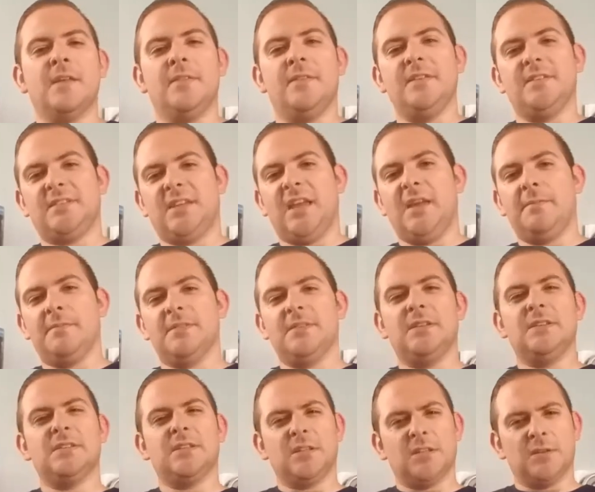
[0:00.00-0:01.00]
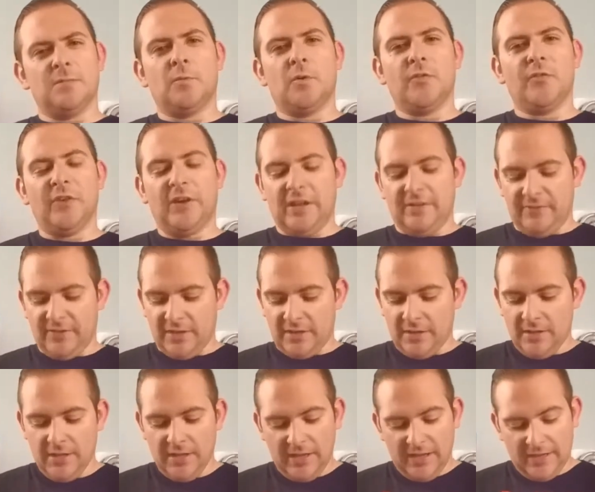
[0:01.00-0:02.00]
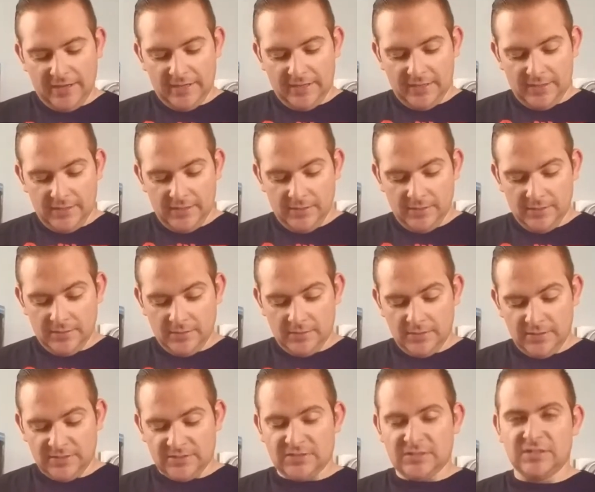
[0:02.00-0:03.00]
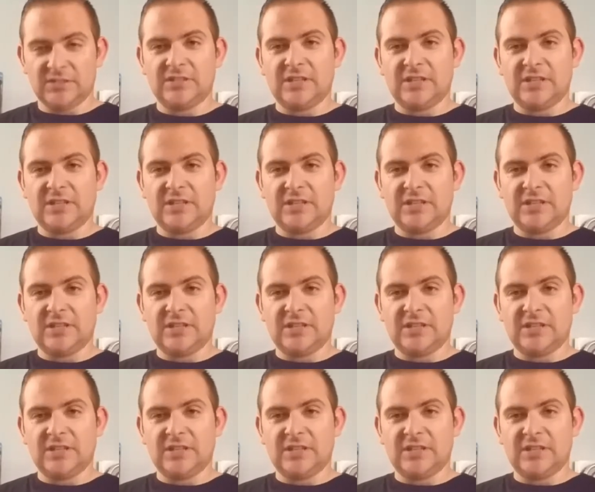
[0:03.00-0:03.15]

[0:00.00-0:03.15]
This game is a little more forgiving, and it's a